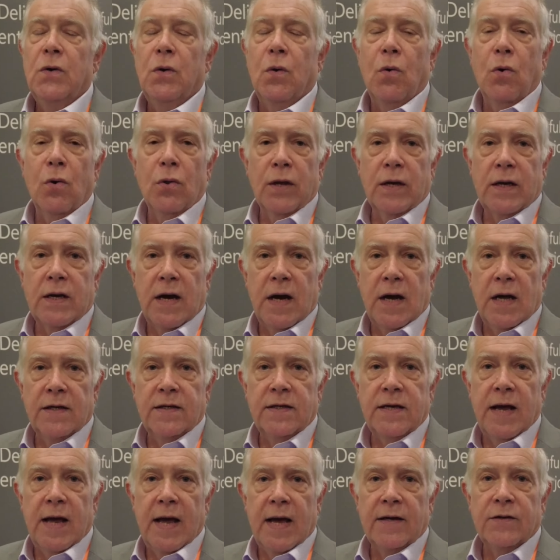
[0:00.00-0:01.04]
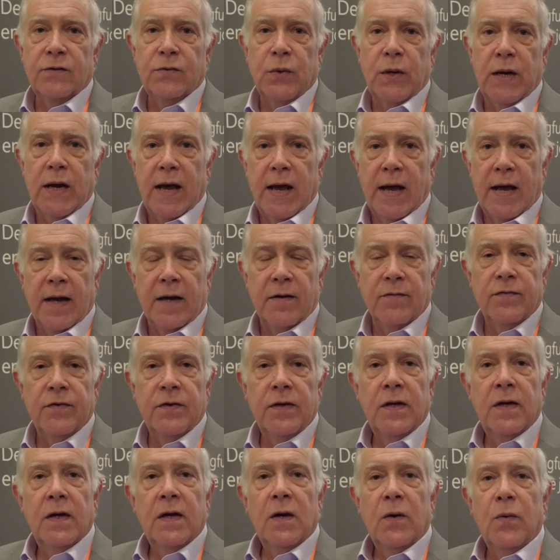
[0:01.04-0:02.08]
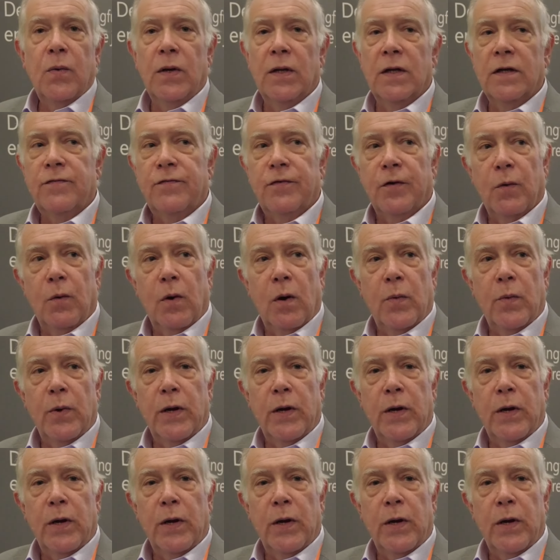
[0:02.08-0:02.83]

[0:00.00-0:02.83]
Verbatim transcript: or the contacts we have? We look for what